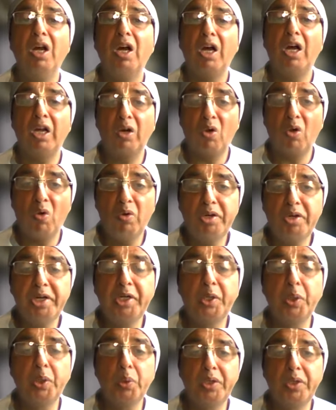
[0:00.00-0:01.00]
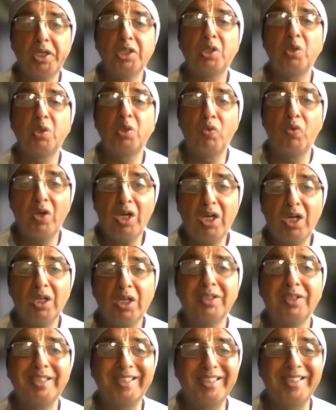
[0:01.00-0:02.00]
Our only duty is to
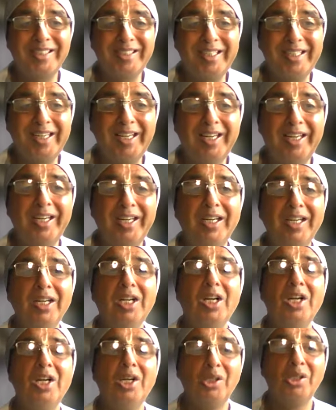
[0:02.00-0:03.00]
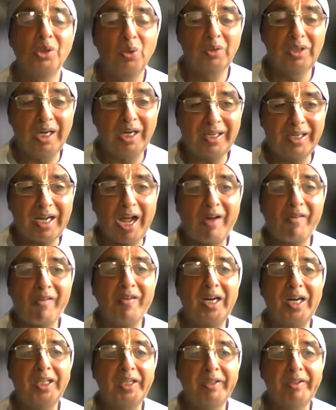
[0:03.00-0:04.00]
work sincerely so that our
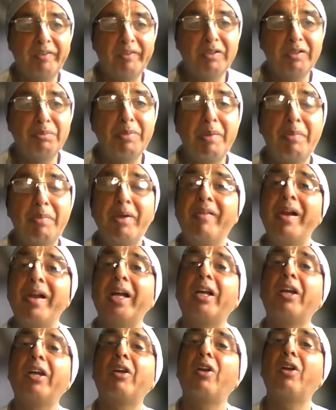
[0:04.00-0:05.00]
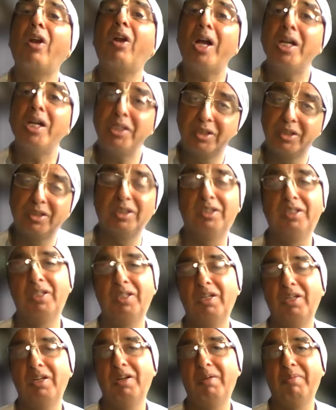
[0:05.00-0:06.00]
activities may be recognized
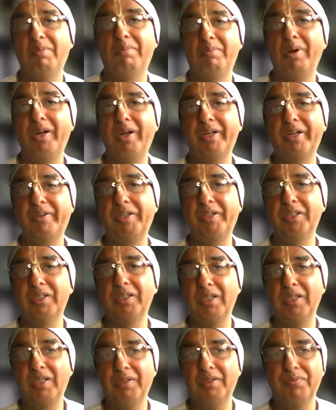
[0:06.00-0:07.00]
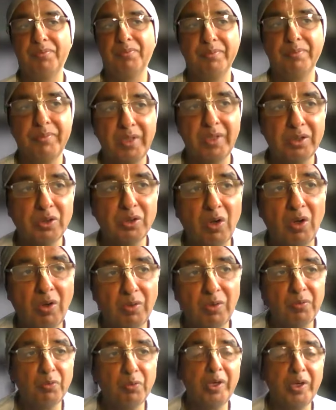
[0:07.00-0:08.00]
by Krishna.
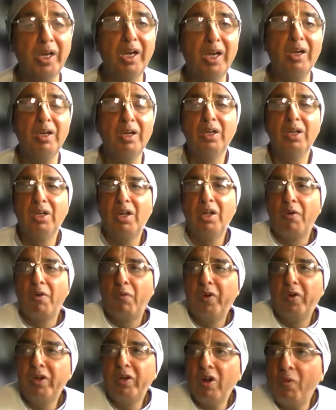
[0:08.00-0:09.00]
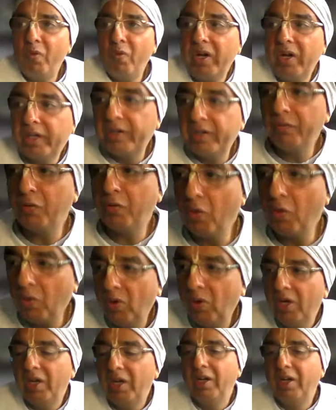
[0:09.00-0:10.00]
So we are we're not working
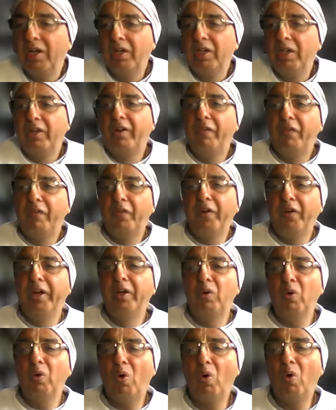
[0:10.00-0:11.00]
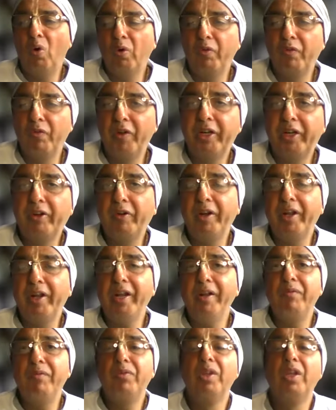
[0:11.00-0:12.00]
for defeat or
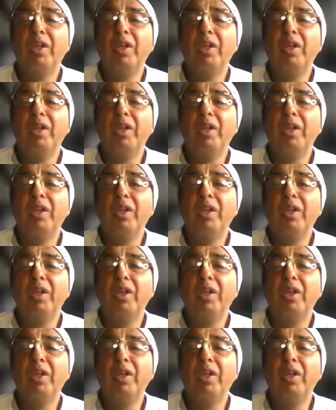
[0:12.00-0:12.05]
victory.